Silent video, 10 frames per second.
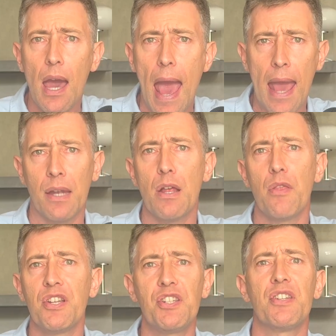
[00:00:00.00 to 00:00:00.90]
and
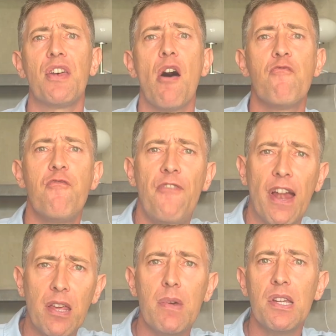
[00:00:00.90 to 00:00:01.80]
this is
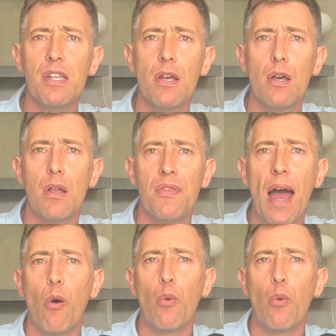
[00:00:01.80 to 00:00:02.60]
Fediment that